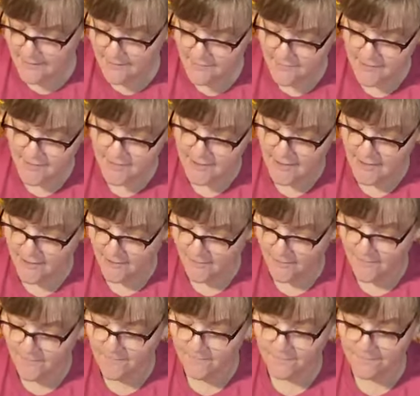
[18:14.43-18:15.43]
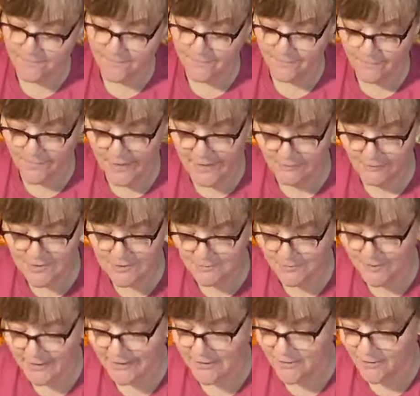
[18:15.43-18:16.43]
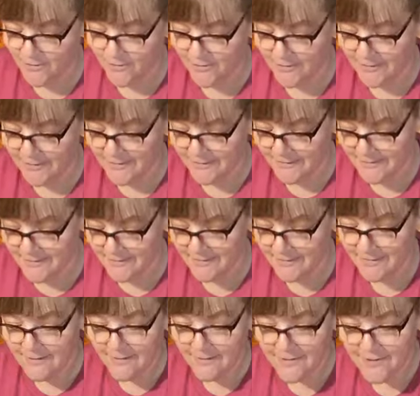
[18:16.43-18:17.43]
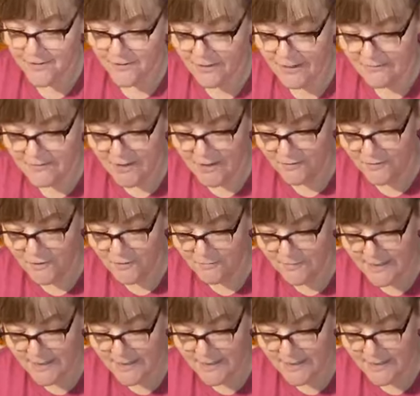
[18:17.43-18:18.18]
So, but it was really cool. So you'll have to, if you